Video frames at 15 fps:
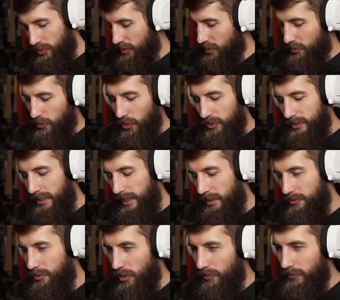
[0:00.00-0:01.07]
just Control
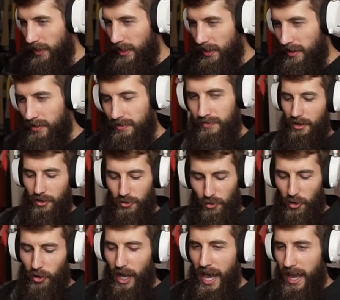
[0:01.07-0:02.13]
C, Control V, I get
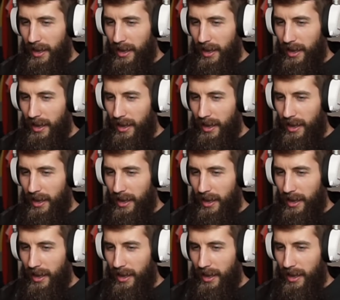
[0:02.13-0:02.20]
Control